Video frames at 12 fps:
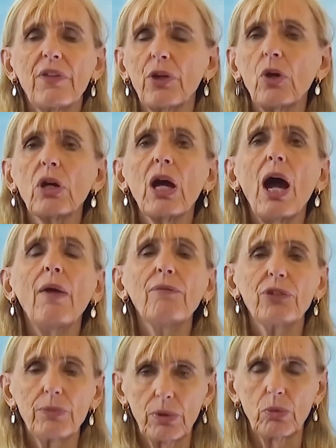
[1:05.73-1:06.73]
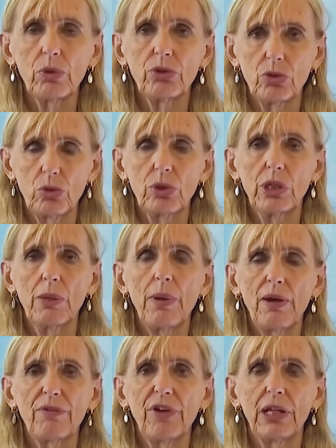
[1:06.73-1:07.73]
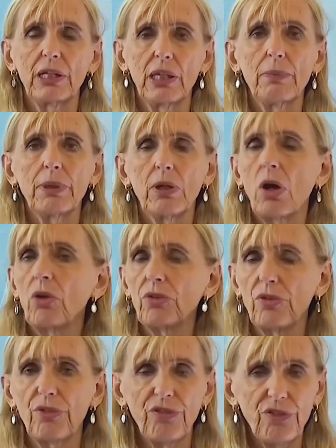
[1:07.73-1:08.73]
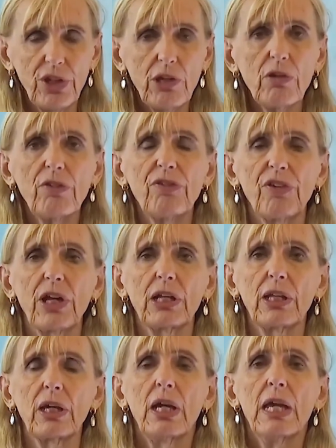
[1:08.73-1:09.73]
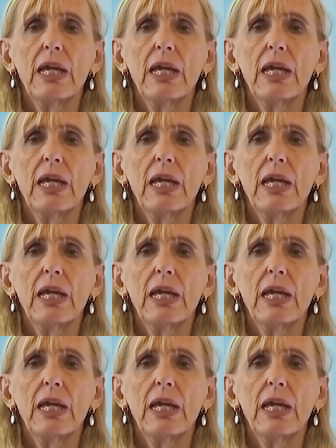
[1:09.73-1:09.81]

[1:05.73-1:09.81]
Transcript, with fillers: They're not comfortable with talking about failure because of the fear of failure.